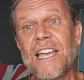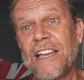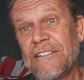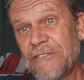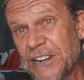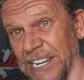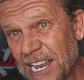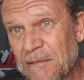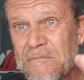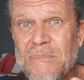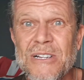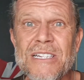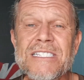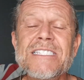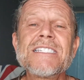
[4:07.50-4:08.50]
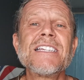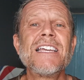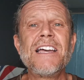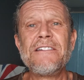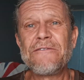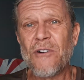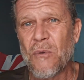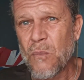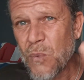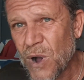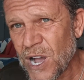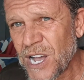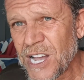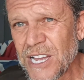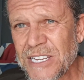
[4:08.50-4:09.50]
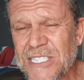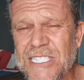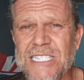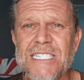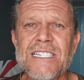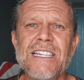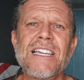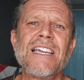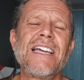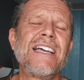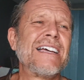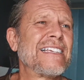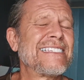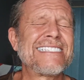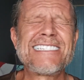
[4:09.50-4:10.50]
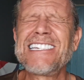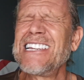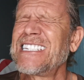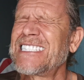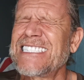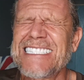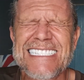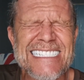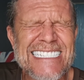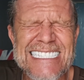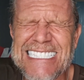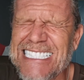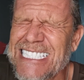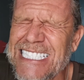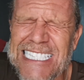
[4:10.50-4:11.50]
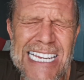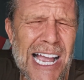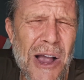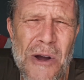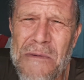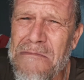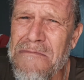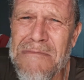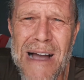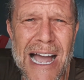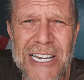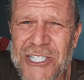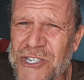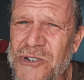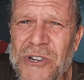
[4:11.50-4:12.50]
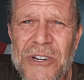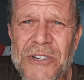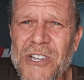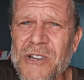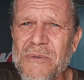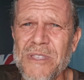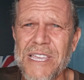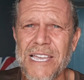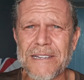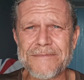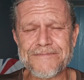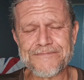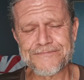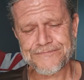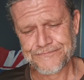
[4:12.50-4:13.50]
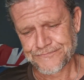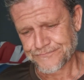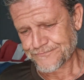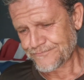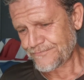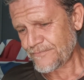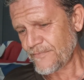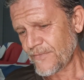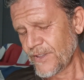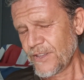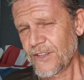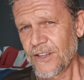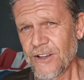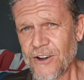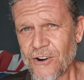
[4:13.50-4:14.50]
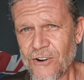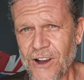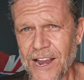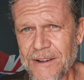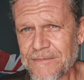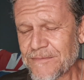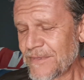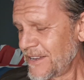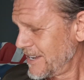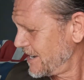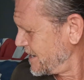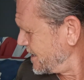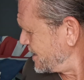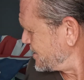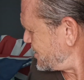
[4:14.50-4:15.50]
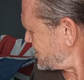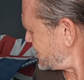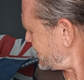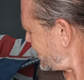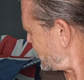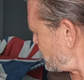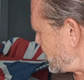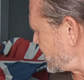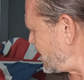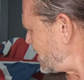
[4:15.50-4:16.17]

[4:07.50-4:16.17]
for numbers, for words, just so much you can do with it. All right. Just another one I